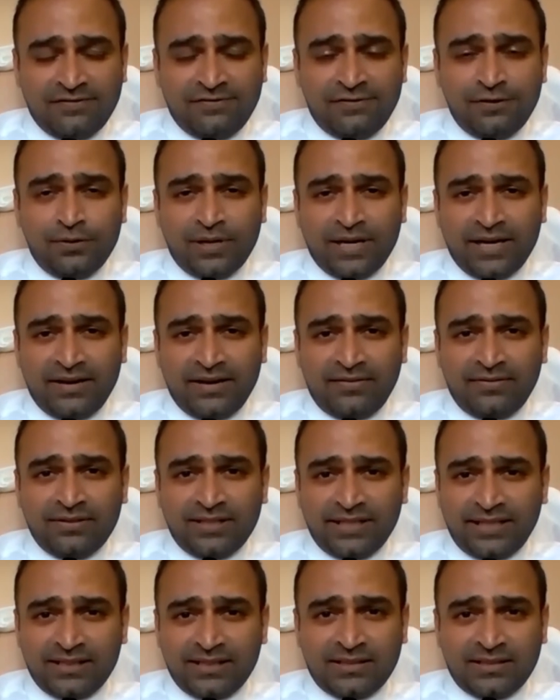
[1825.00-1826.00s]
if you have,
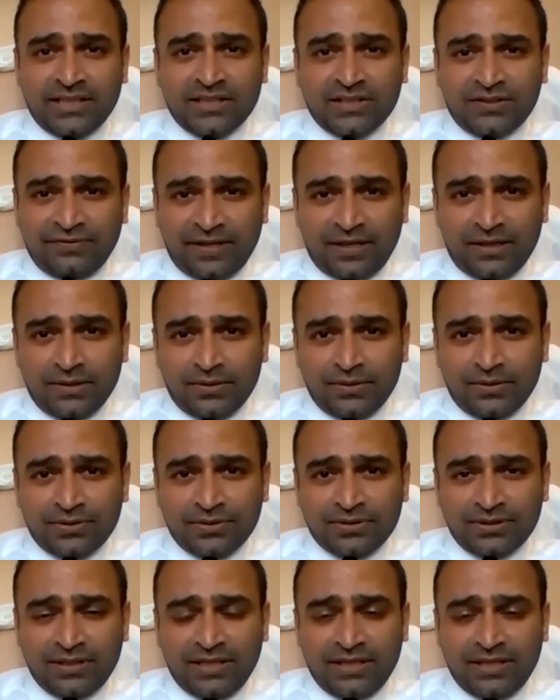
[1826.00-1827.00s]
say, 6
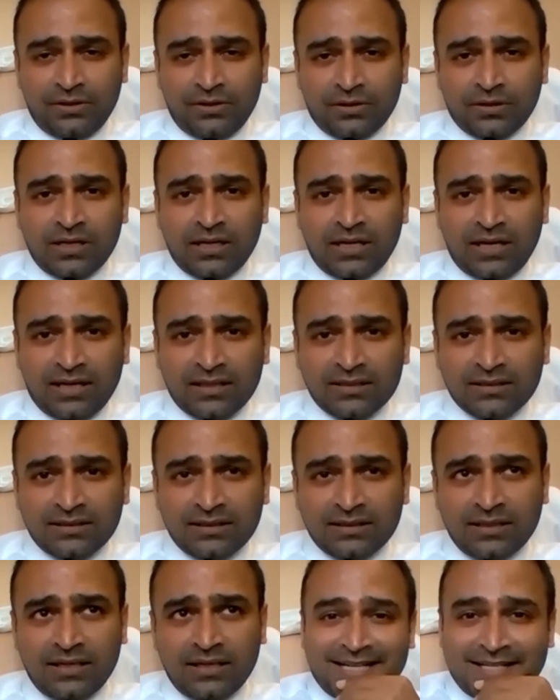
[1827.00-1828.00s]
fellows in your
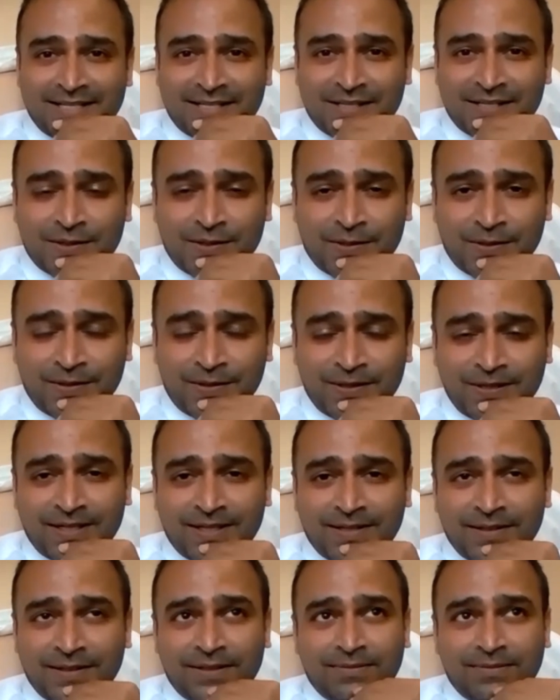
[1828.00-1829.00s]
class, so
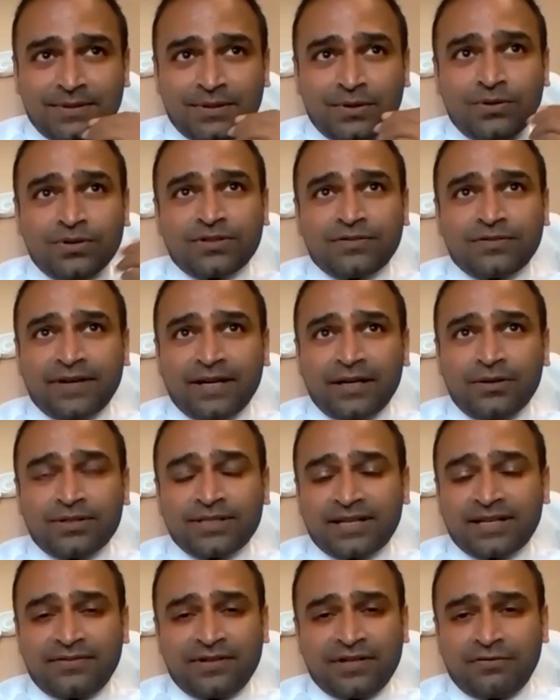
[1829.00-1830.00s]
those
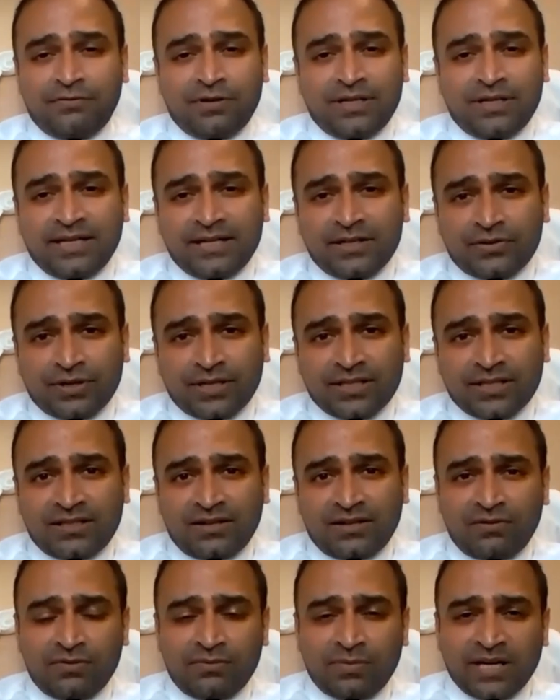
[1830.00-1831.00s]
fellows have different
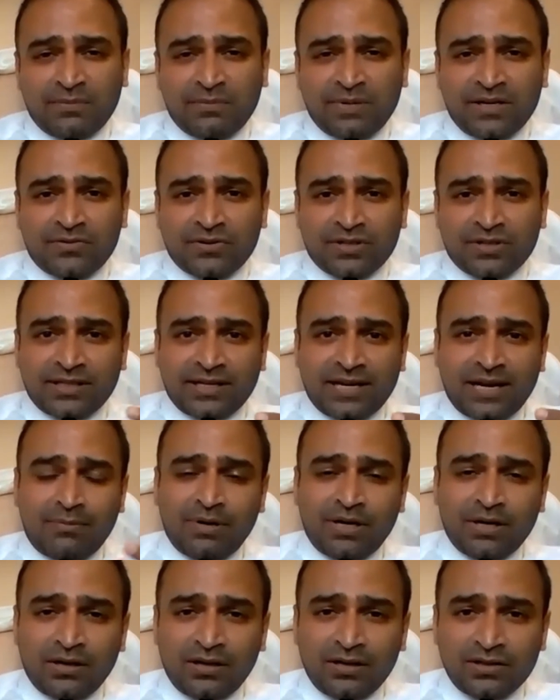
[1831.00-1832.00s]
interests. Someone might be interested in
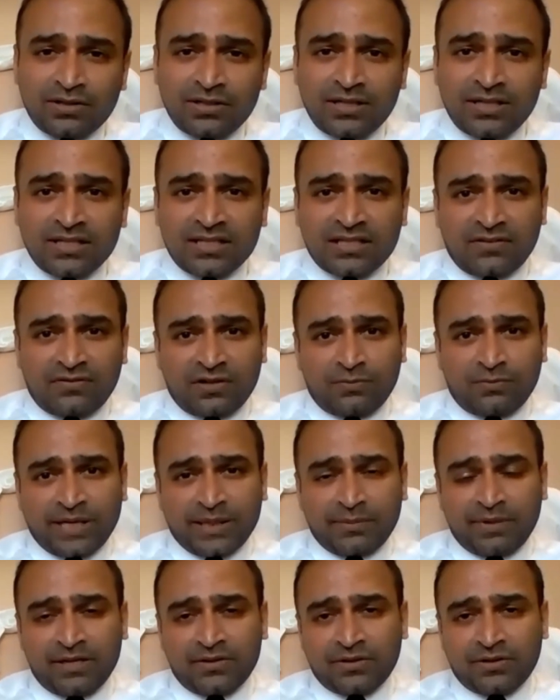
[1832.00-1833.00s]
hepatology, someone
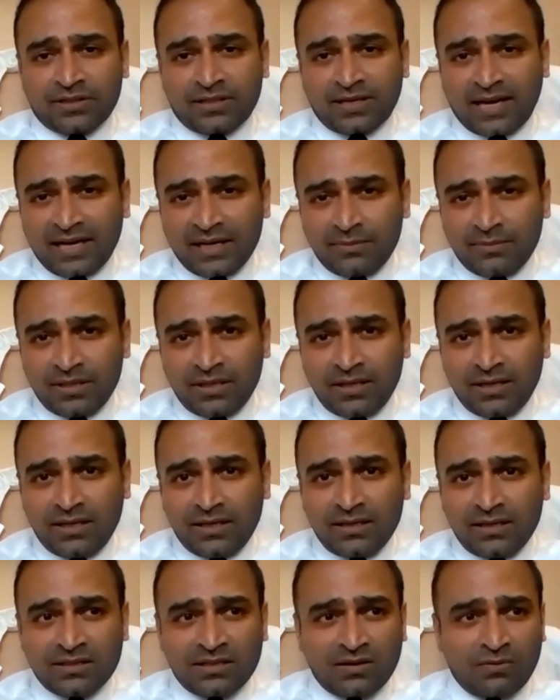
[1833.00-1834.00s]
might be interested in
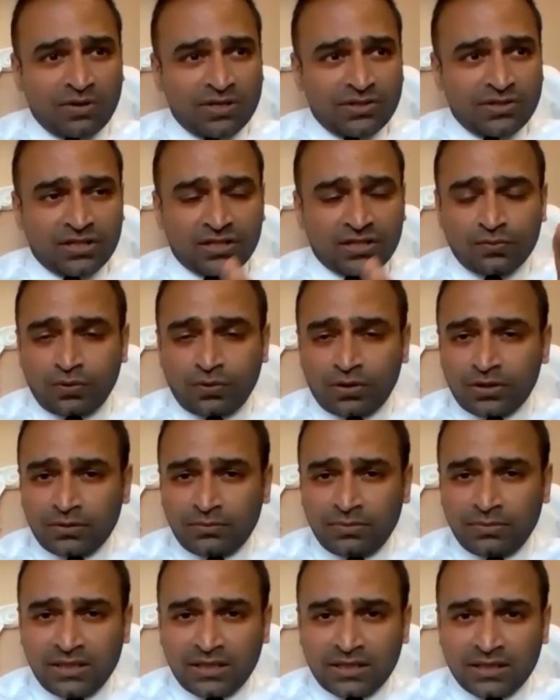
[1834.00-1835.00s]
IBD, someone just
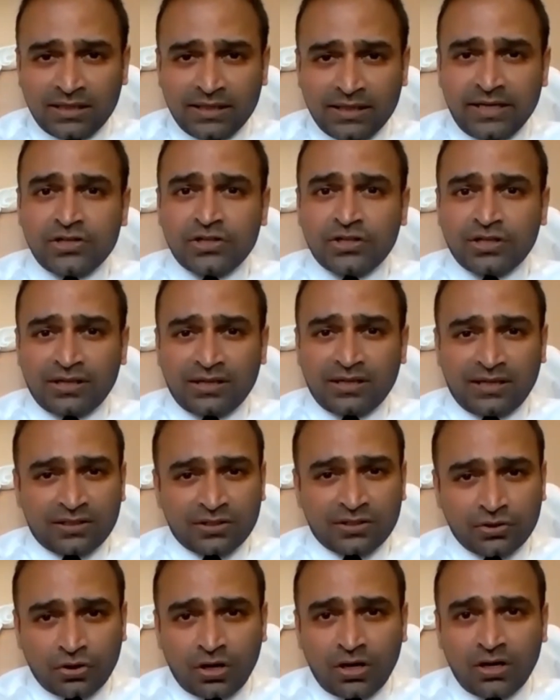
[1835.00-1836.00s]
want to be a clinician, a
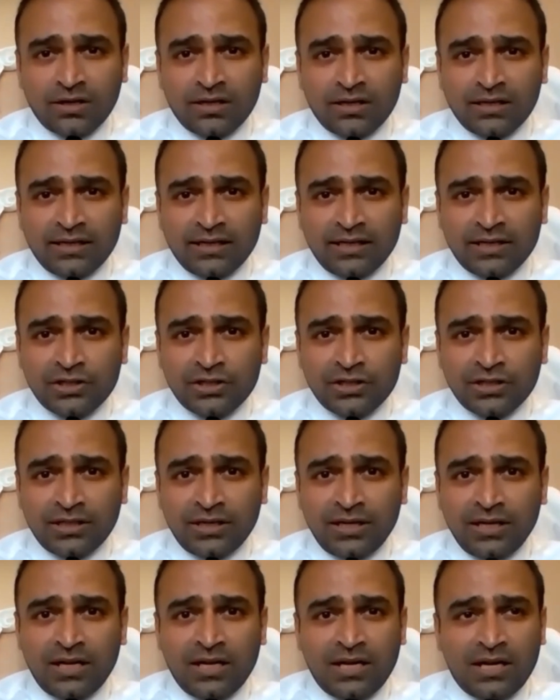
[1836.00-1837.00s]
strong
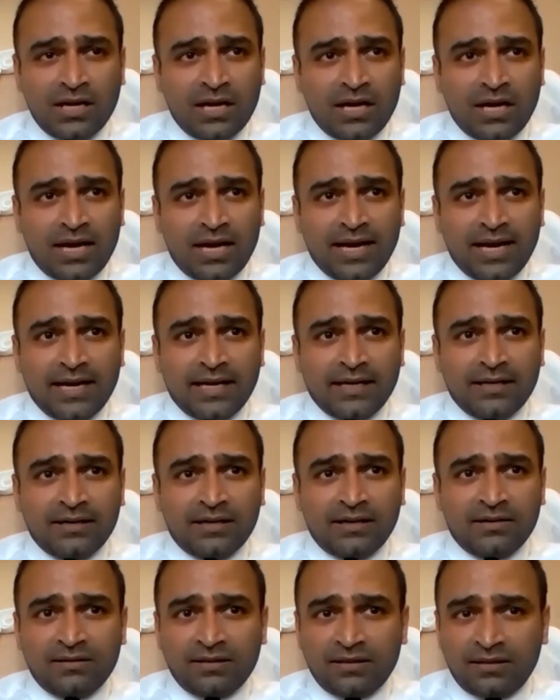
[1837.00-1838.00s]
clinician,
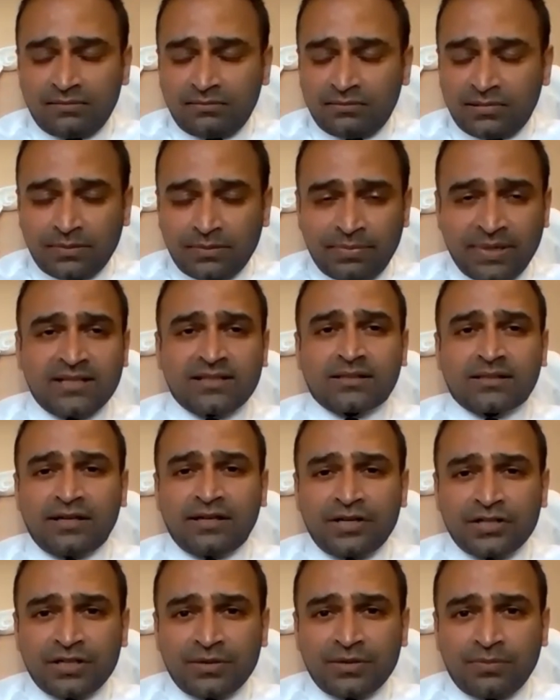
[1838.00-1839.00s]
and the best
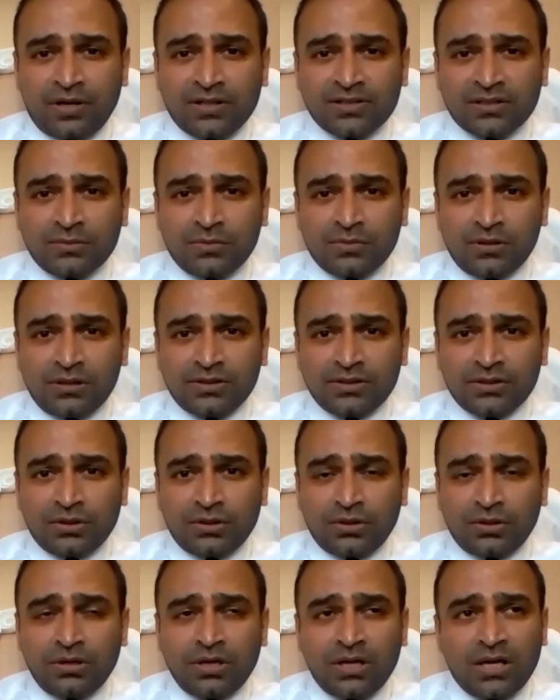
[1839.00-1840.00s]
clinician possible.
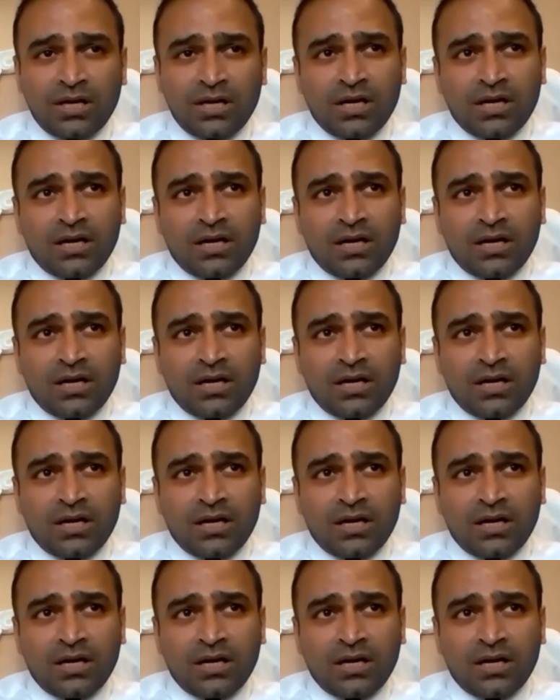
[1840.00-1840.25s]
So